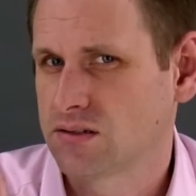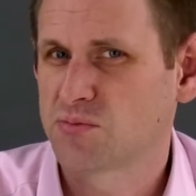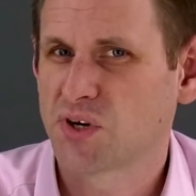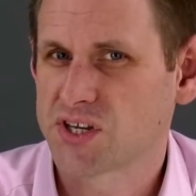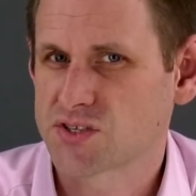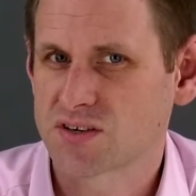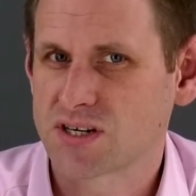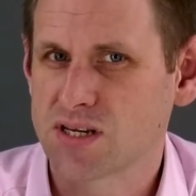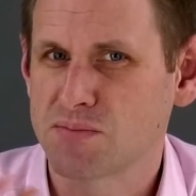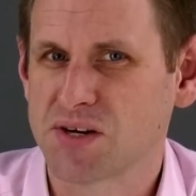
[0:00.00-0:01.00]
by a
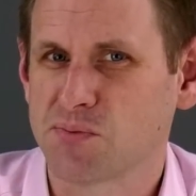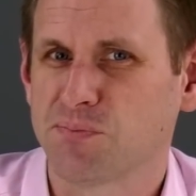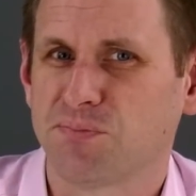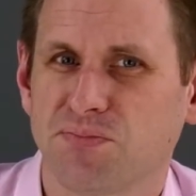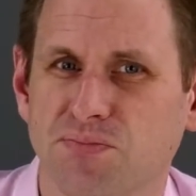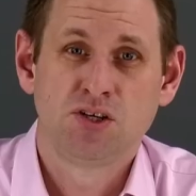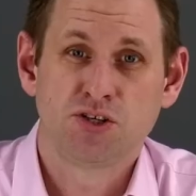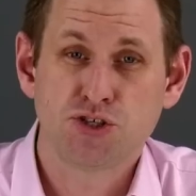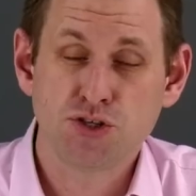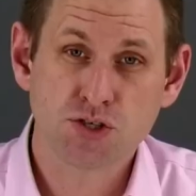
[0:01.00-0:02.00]
tiny amount.
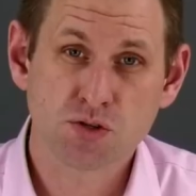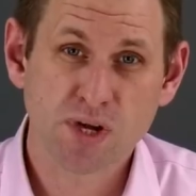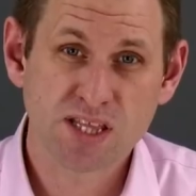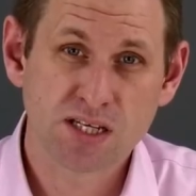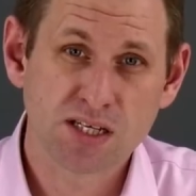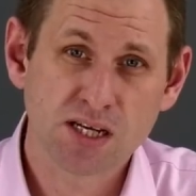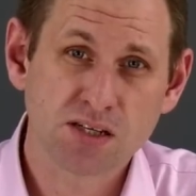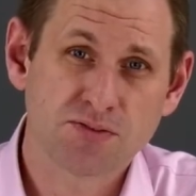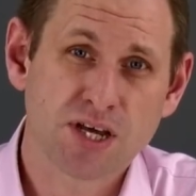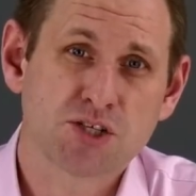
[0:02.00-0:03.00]
Now, due to the way that
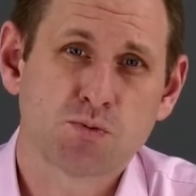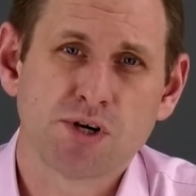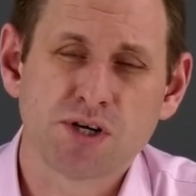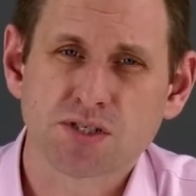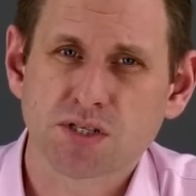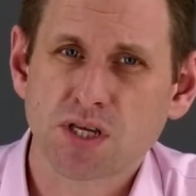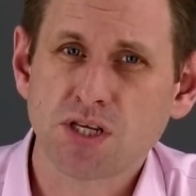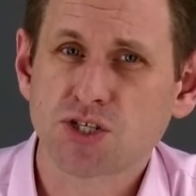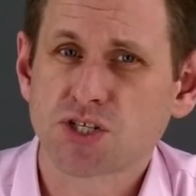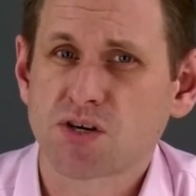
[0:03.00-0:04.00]
NAND flash works,
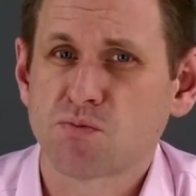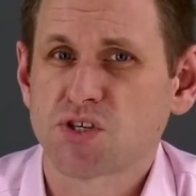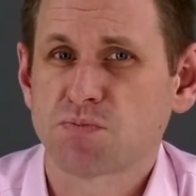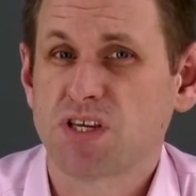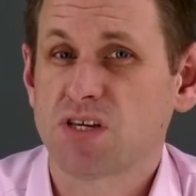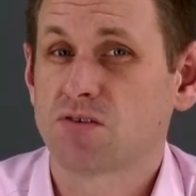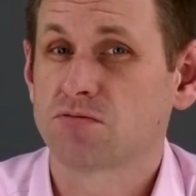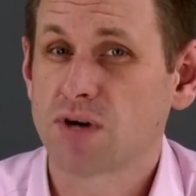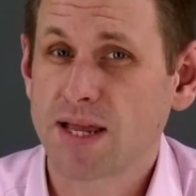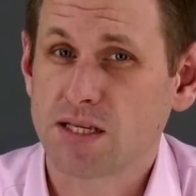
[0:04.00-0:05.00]
each cell must be
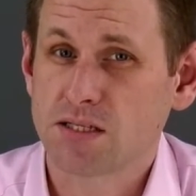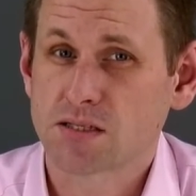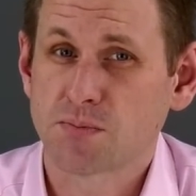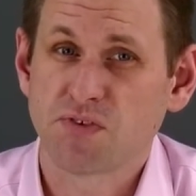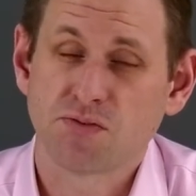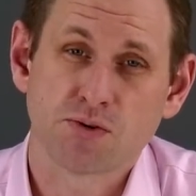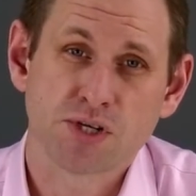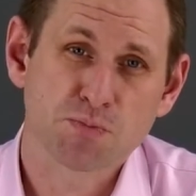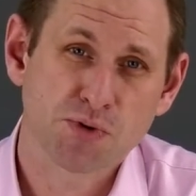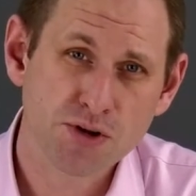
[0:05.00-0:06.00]
erased before
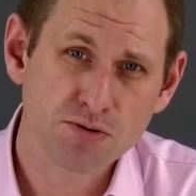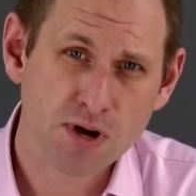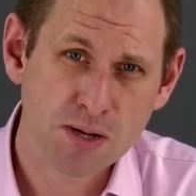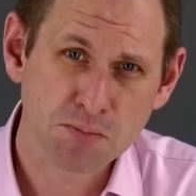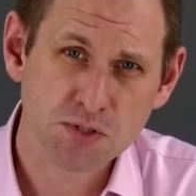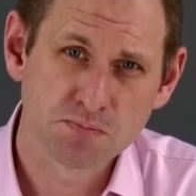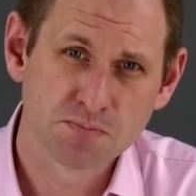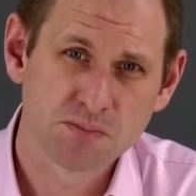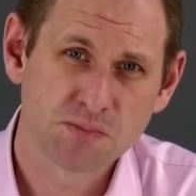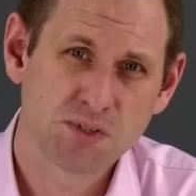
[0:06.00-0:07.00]
it's programmed.
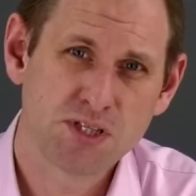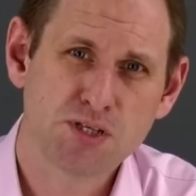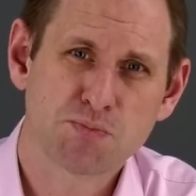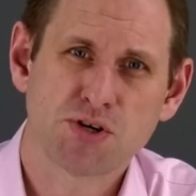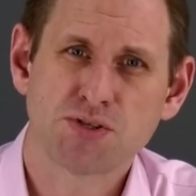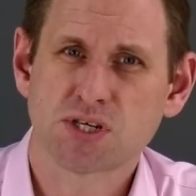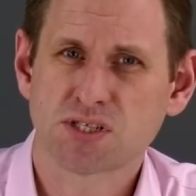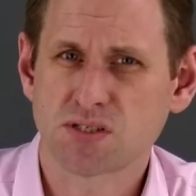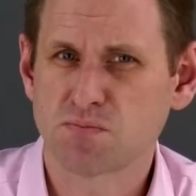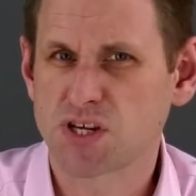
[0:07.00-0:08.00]
And this
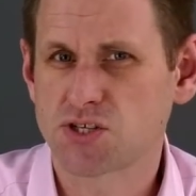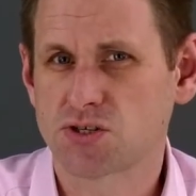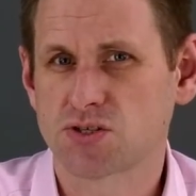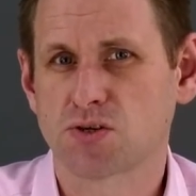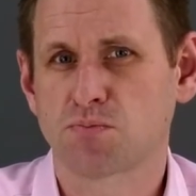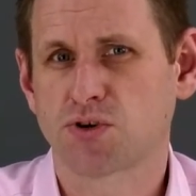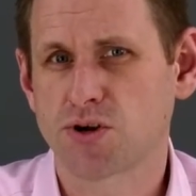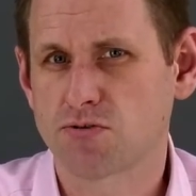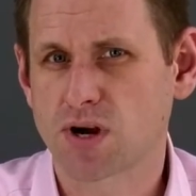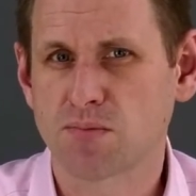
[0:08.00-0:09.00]
process is measured as a
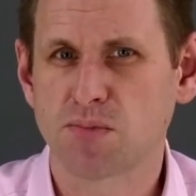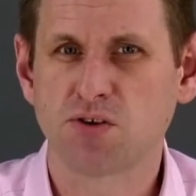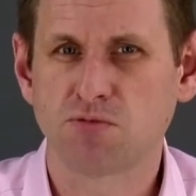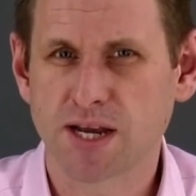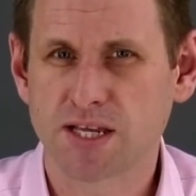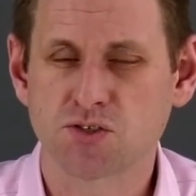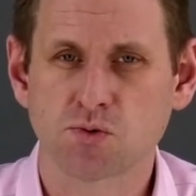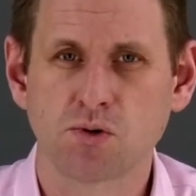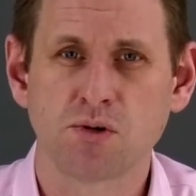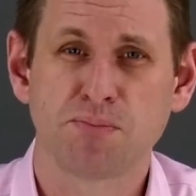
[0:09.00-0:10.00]
program erase
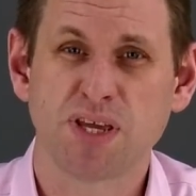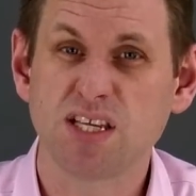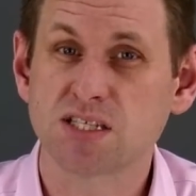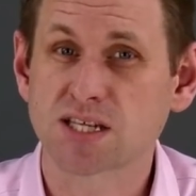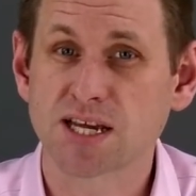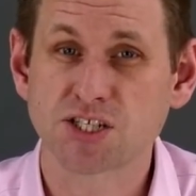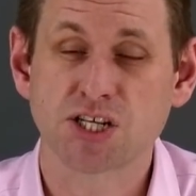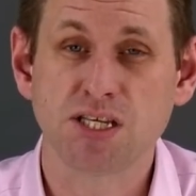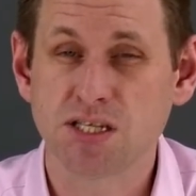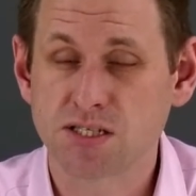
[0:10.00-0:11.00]
or
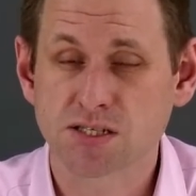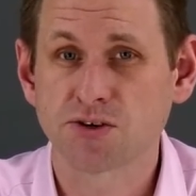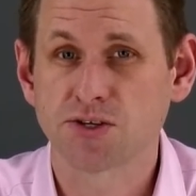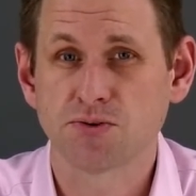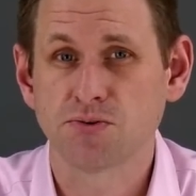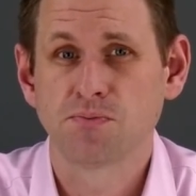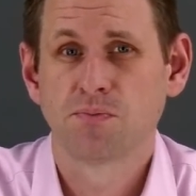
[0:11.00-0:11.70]
P/E cycle.